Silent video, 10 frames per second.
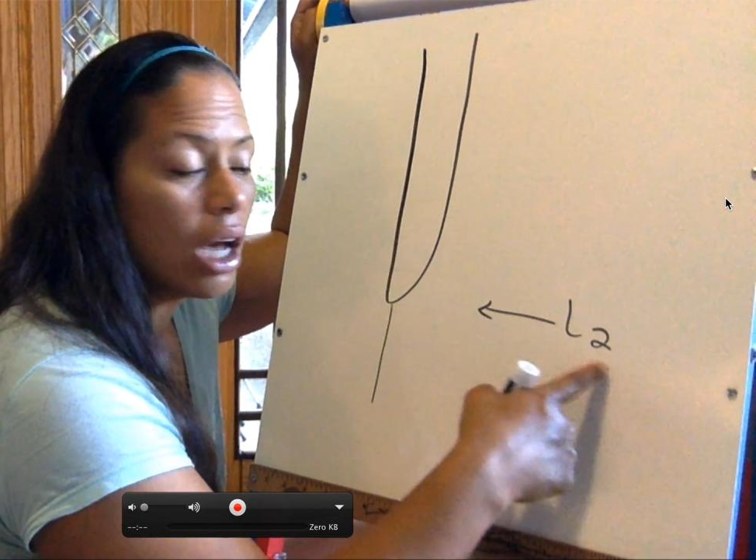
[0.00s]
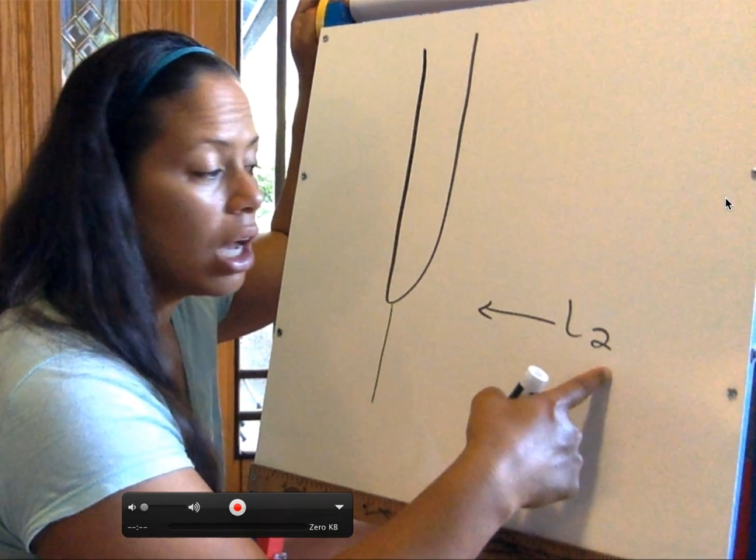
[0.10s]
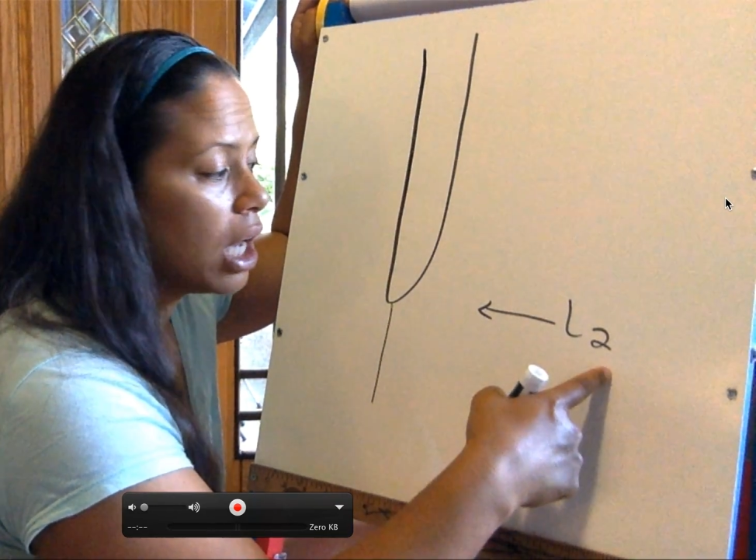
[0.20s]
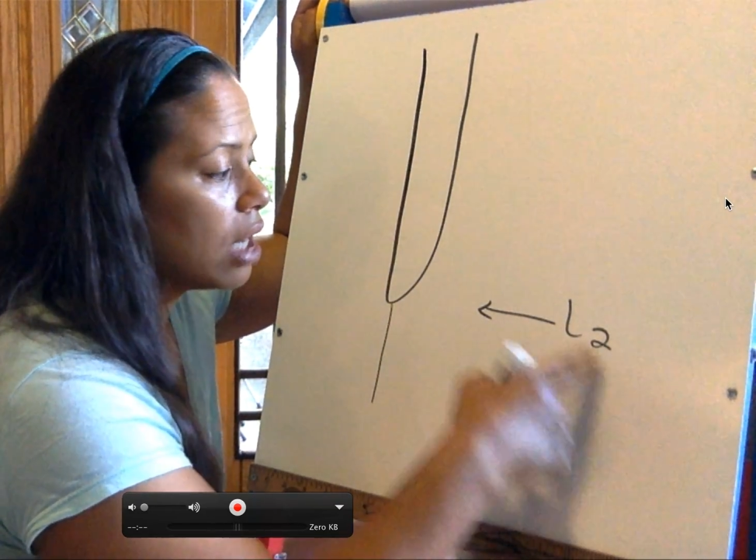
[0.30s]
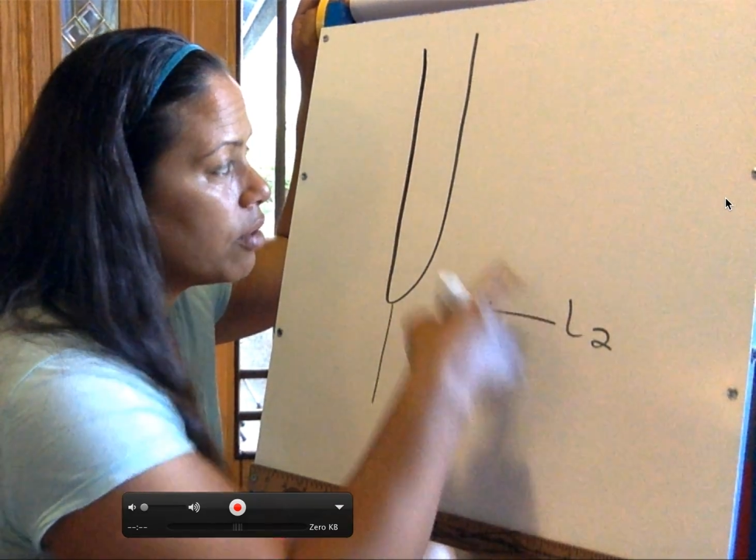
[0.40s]

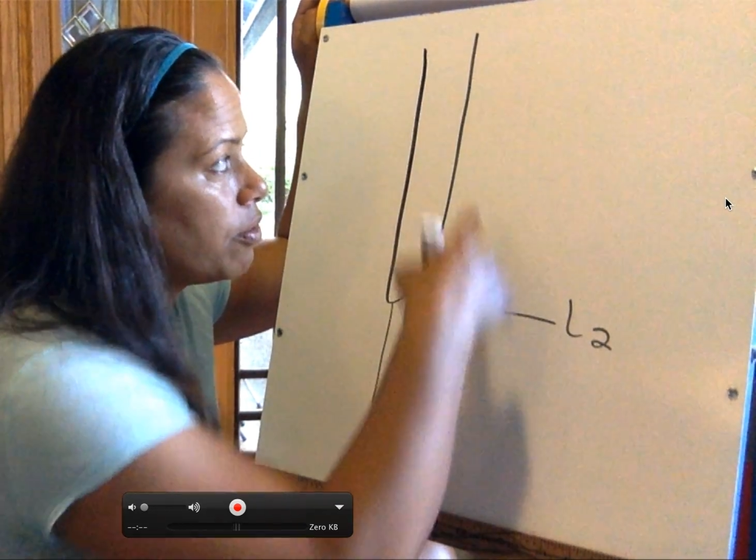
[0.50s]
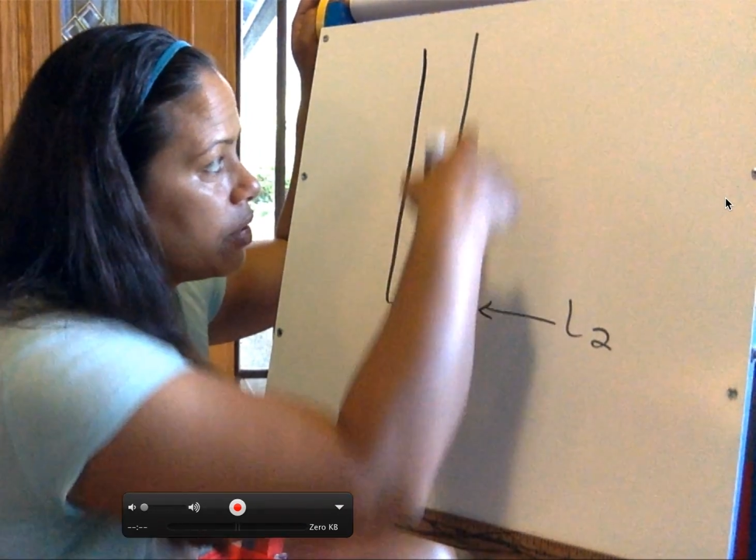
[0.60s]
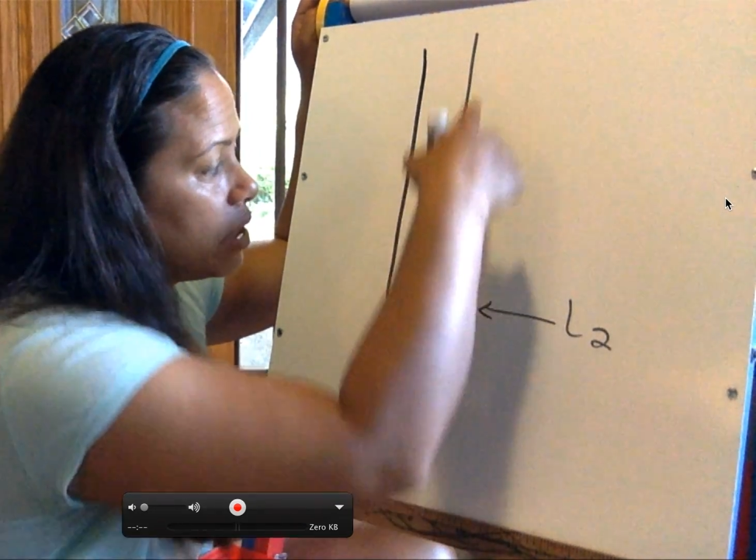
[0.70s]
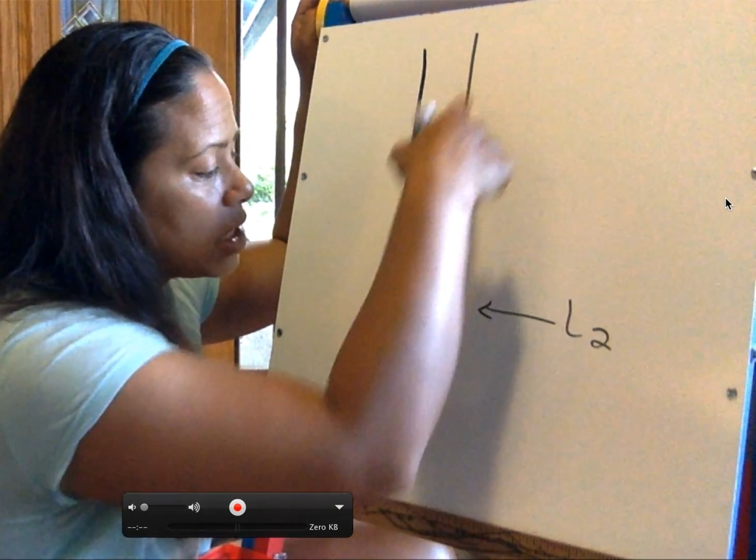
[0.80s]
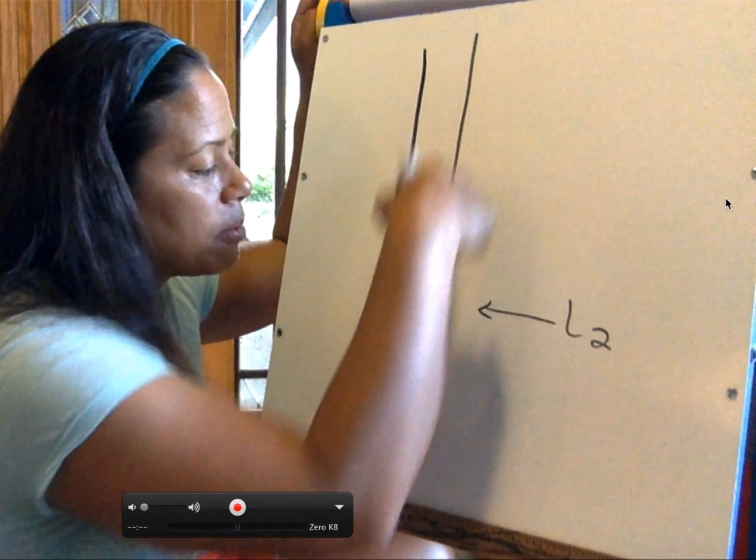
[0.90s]
of
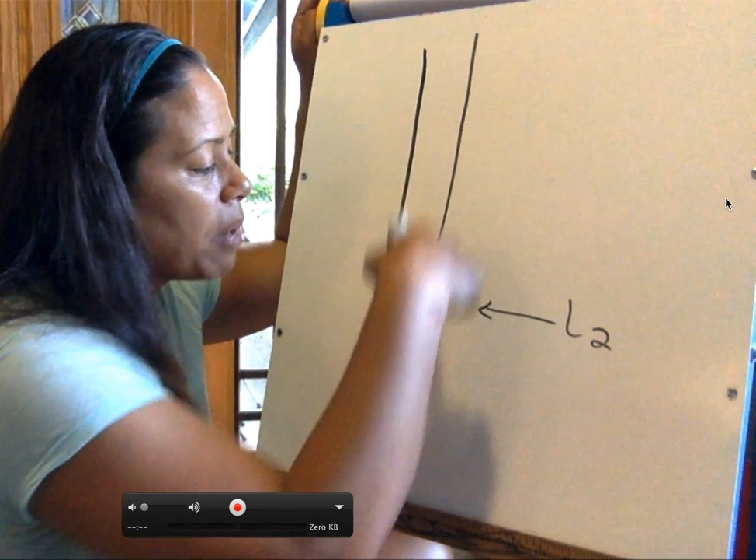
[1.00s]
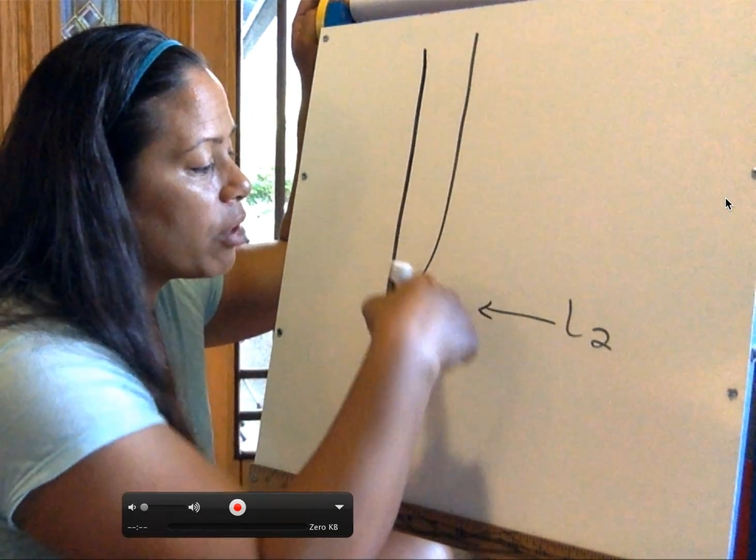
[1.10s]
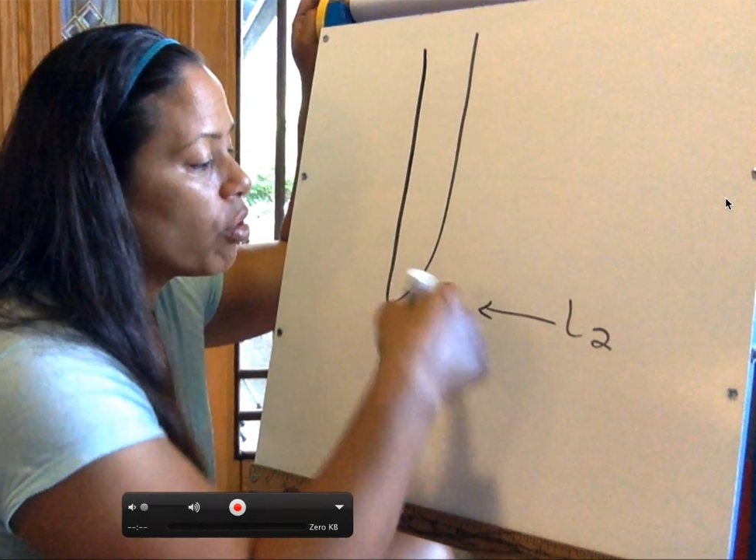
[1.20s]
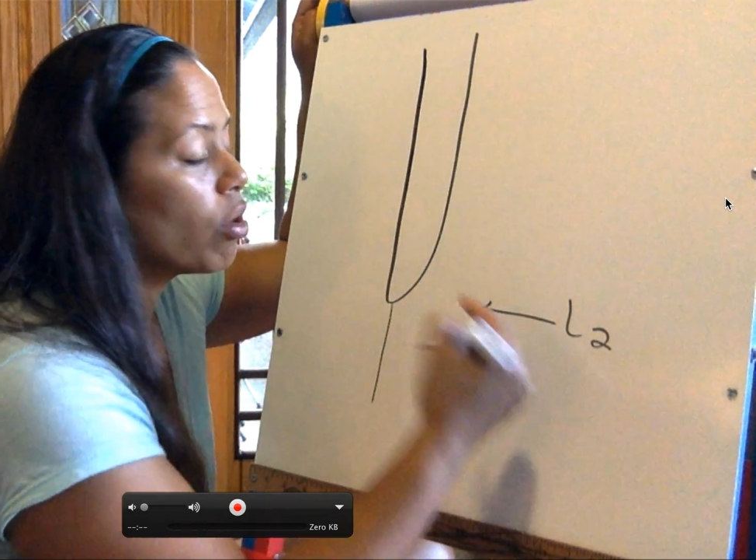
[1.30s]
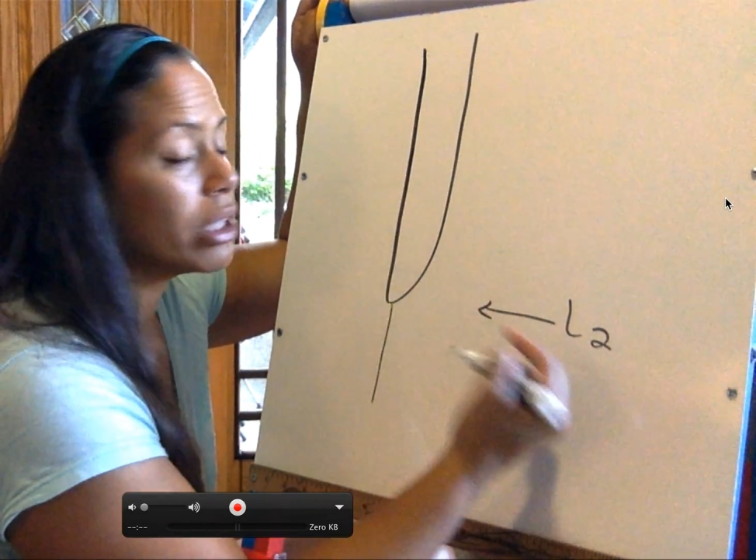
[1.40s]
the spinal cord.